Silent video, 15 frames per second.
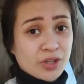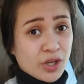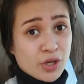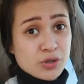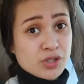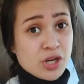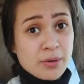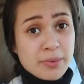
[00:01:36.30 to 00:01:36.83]

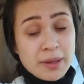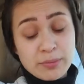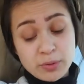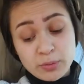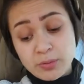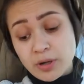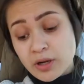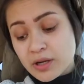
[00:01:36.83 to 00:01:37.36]
go shop at
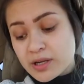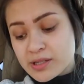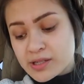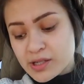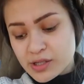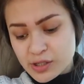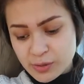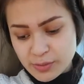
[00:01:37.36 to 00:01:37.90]
Boot Barn.
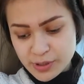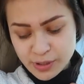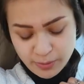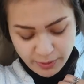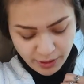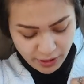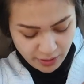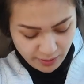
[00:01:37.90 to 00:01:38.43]
It's super,
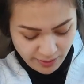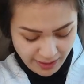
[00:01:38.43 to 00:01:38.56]
super cute.